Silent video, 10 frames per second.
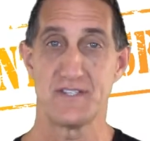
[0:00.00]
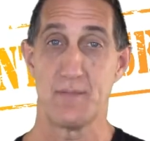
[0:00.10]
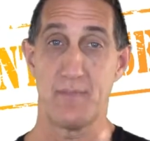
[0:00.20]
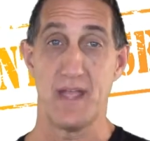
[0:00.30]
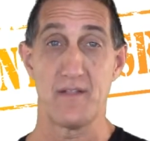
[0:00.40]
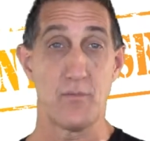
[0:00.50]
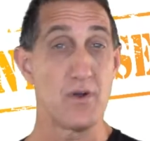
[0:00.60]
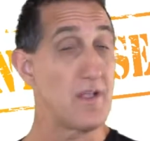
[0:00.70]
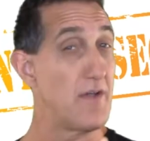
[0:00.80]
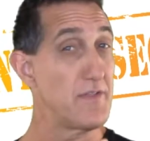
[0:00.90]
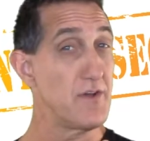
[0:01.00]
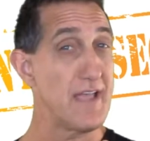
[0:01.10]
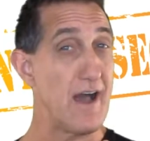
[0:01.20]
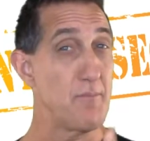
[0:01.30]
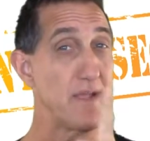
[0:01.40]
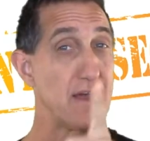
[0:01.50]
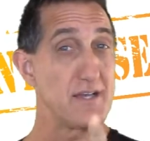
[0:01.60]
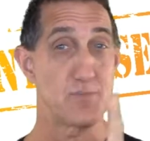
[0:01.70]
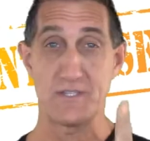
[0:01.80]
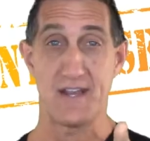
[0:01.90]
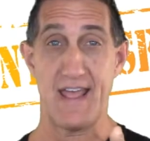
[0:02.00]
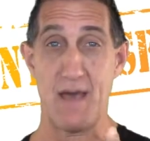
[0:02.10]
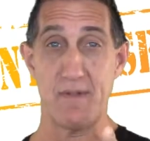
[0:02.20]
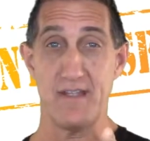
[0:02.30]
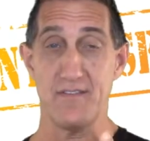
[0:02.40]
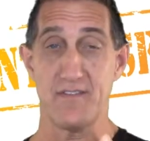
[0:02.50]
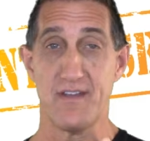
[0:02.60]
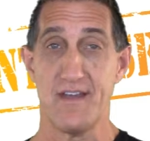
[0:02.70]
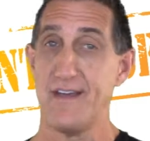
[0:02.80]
And be on the lookout, because what's going to happen is,